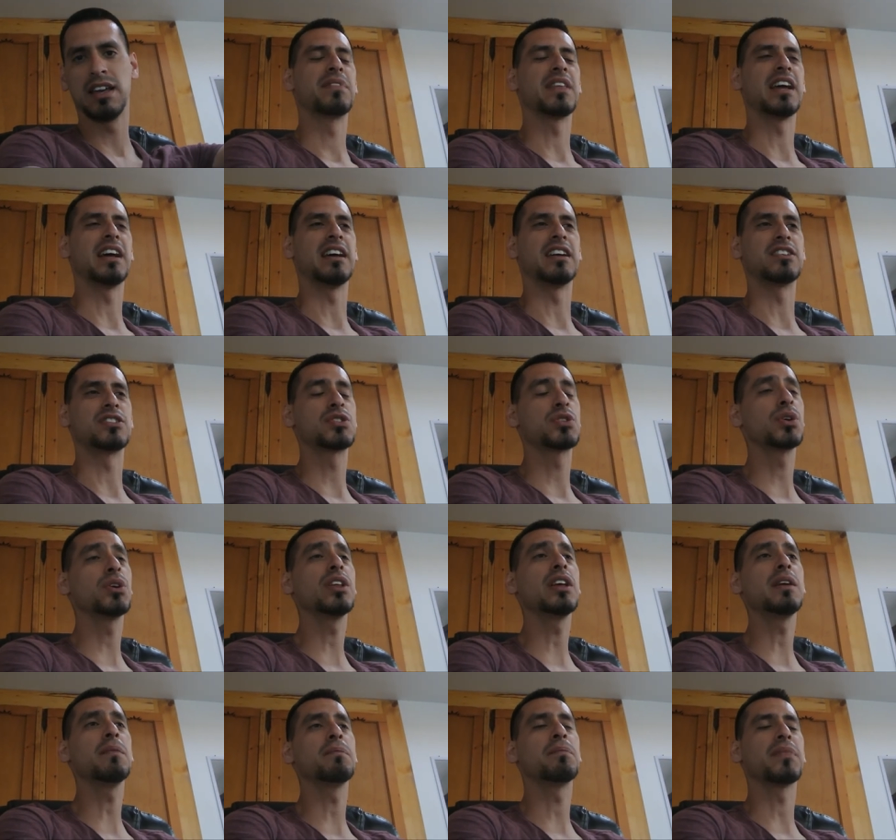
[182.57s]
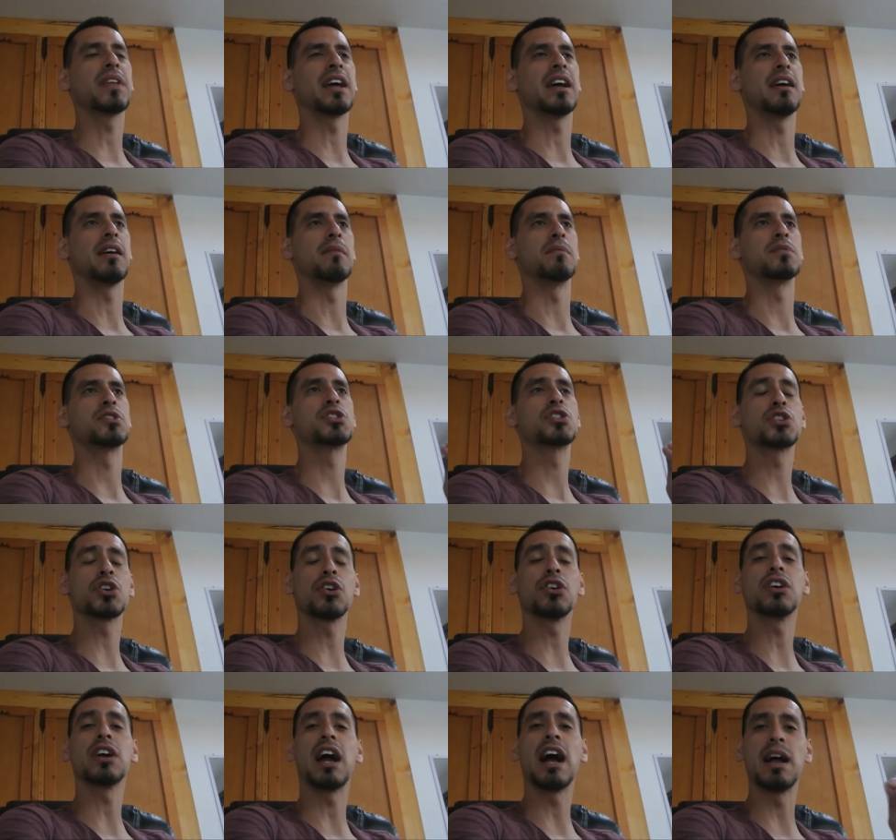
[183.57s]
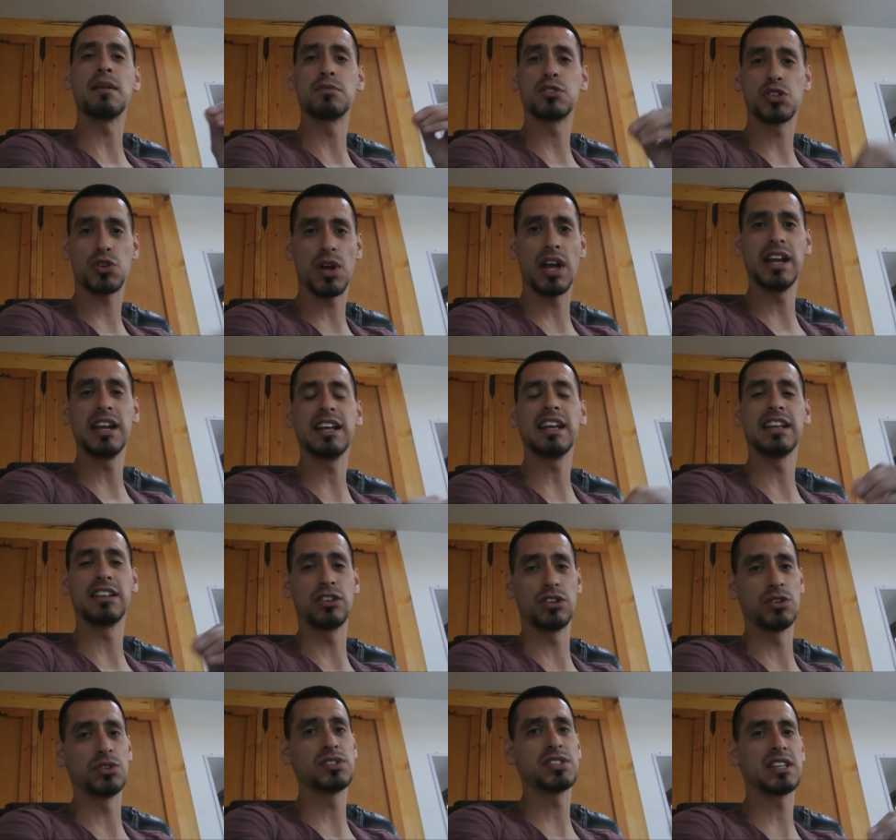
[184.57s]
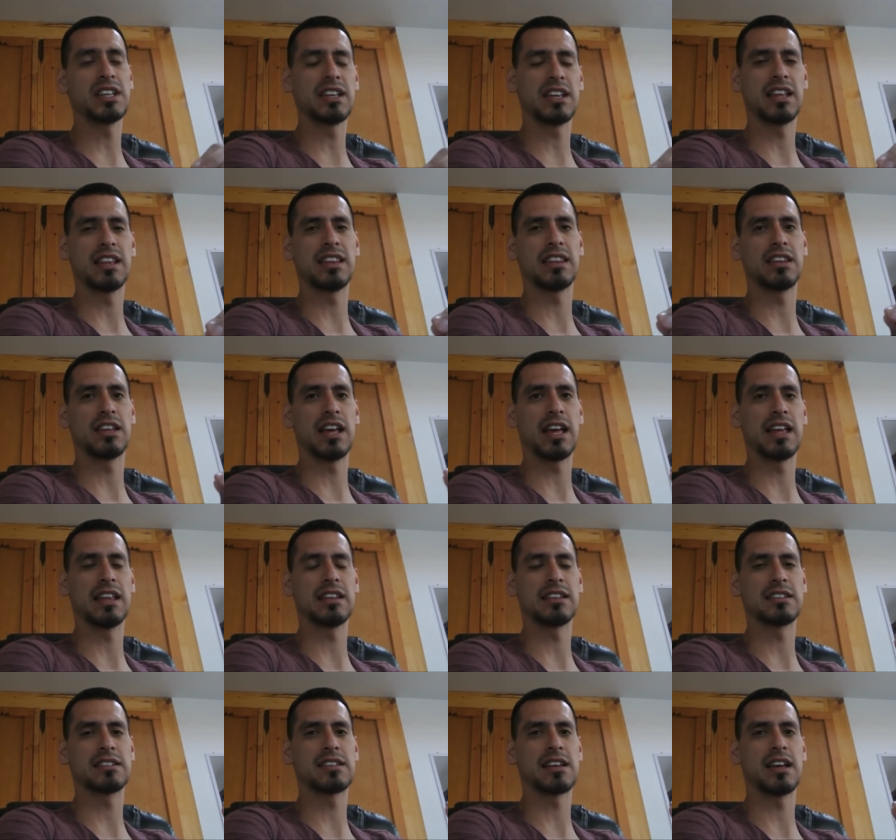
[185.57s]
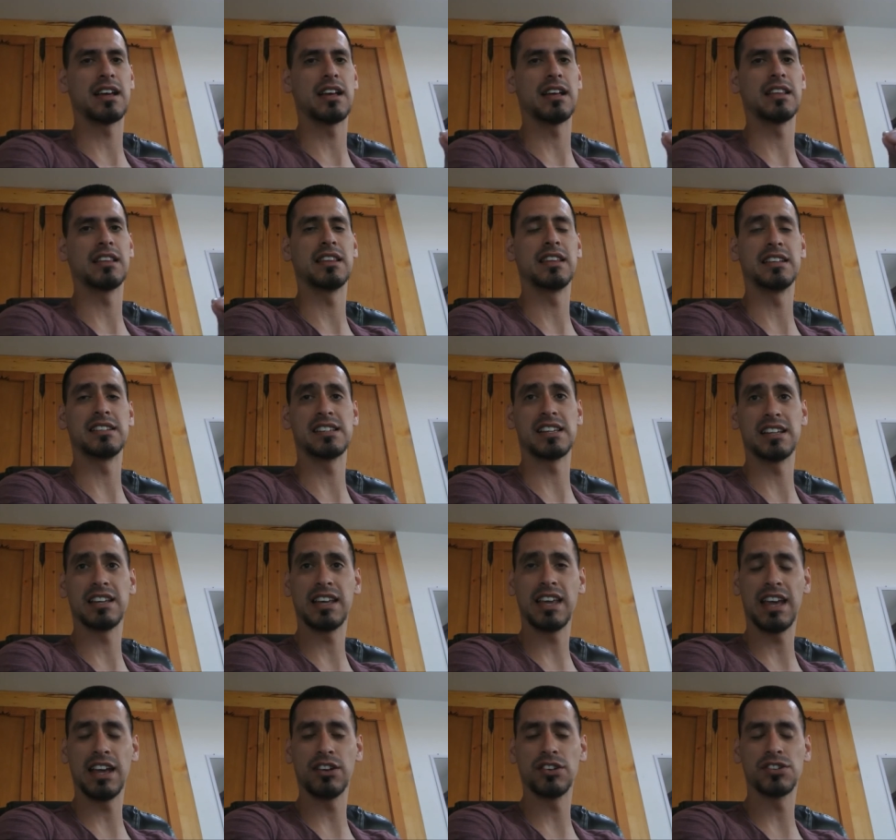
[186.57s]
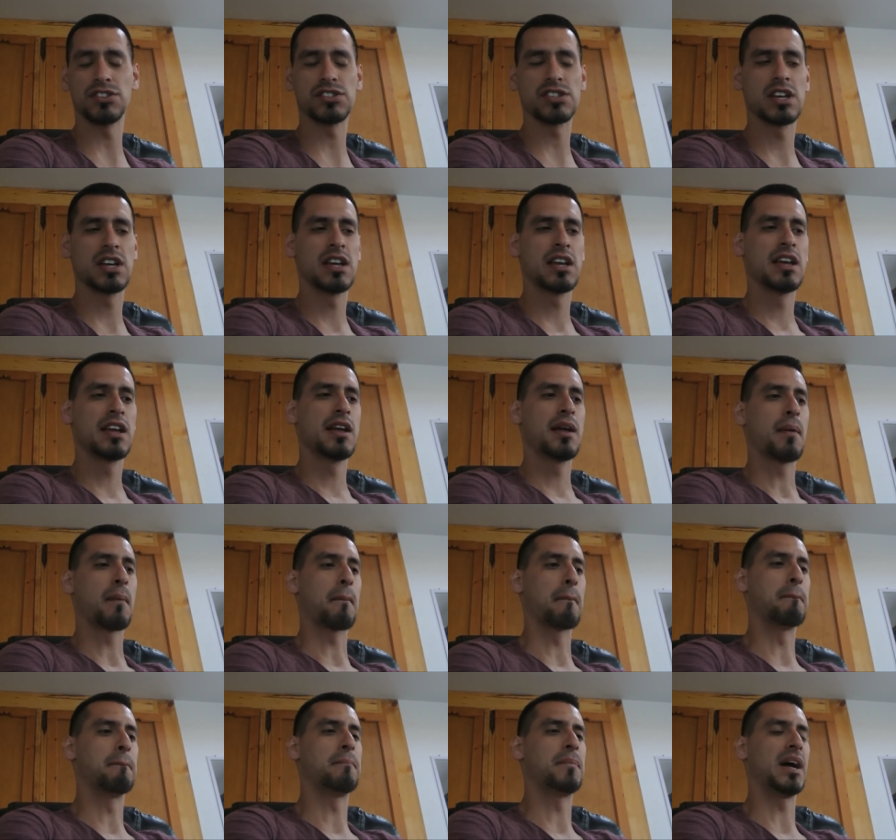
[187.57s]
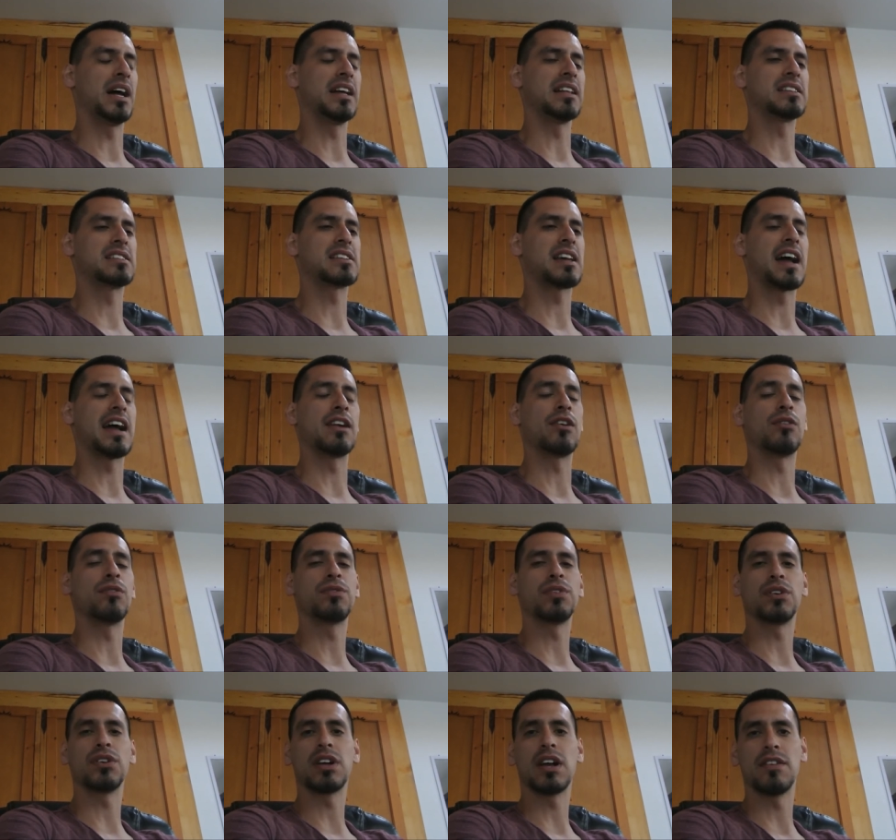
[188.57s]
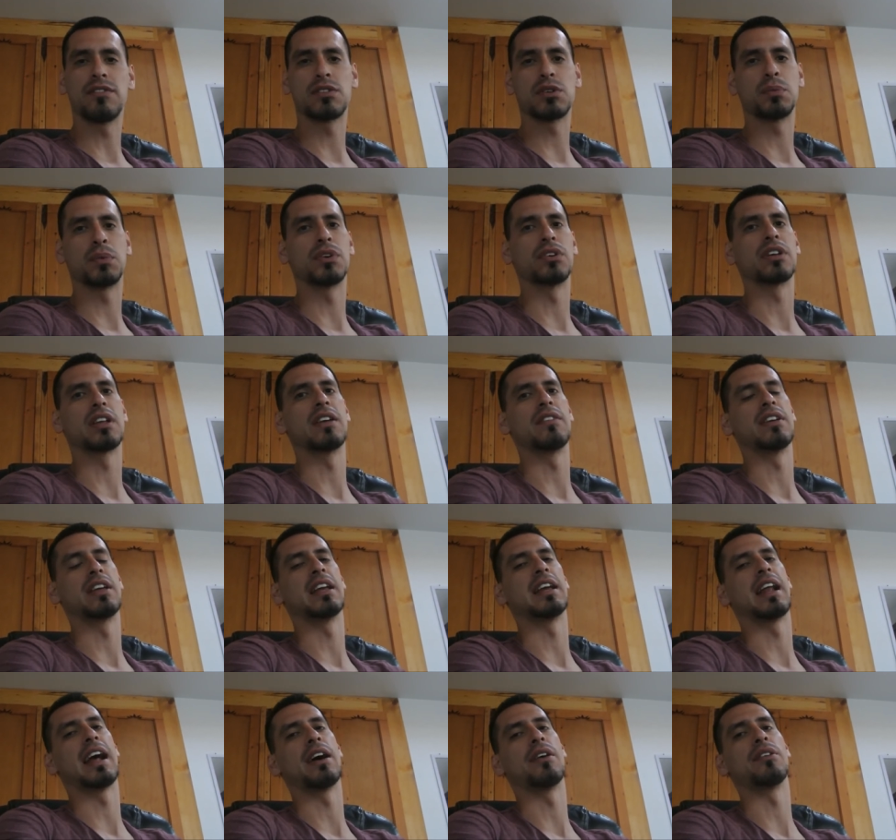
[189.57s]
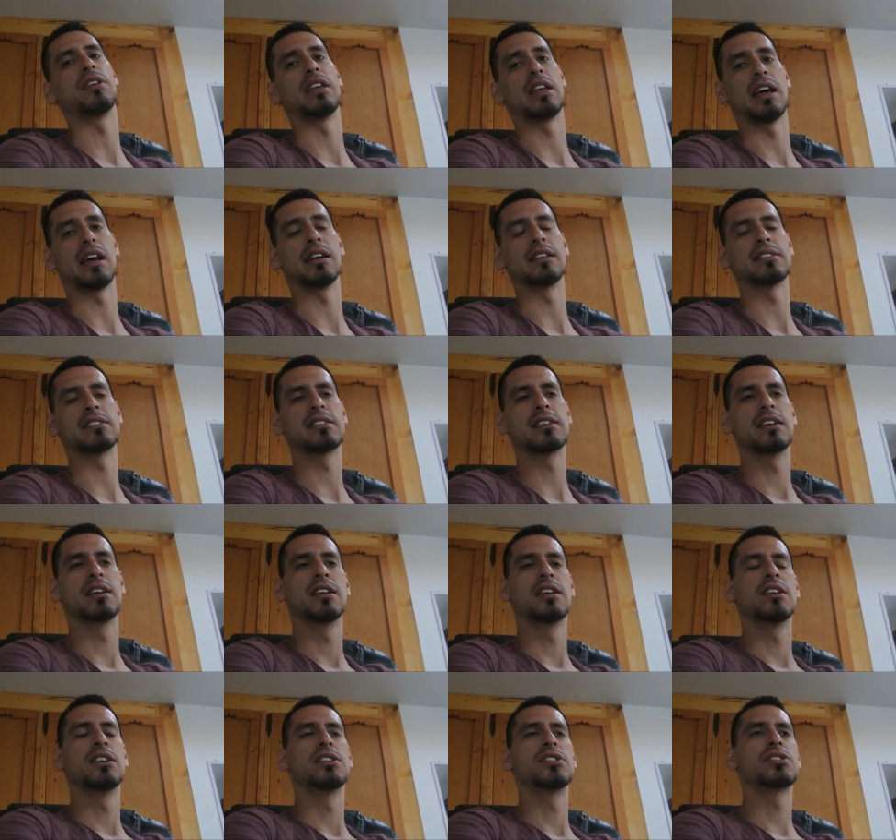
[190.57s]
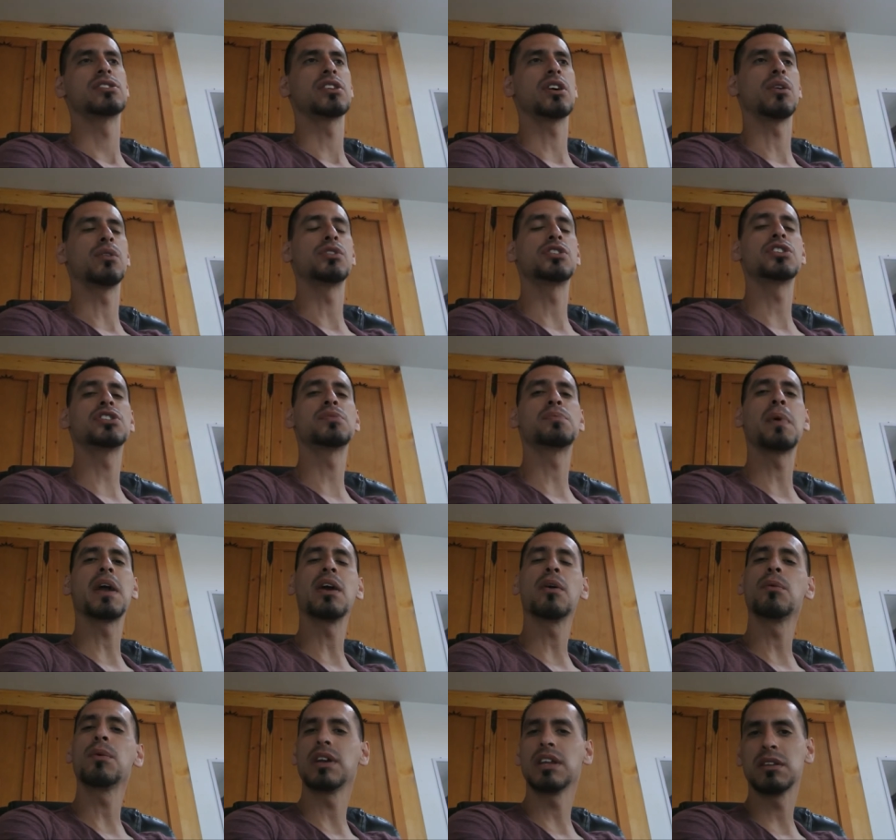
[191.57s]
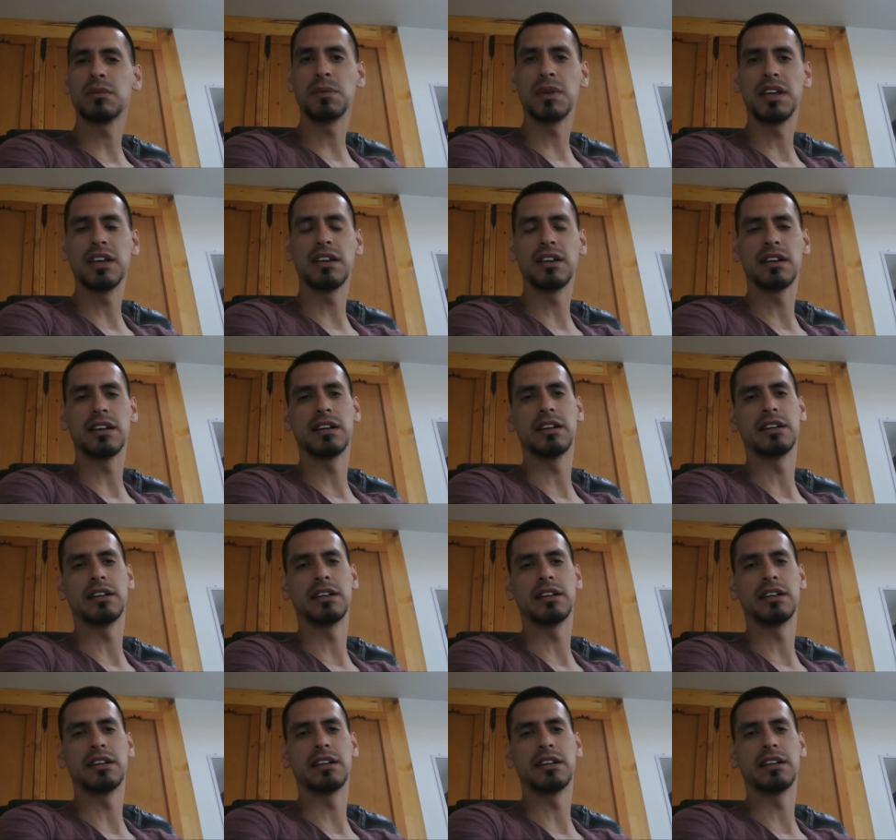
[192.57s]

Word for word: Uh, truly, um, sure, I'm trading and using that uh, these indicators, but I don't feel comfortable giving it out yet. So just bear with me.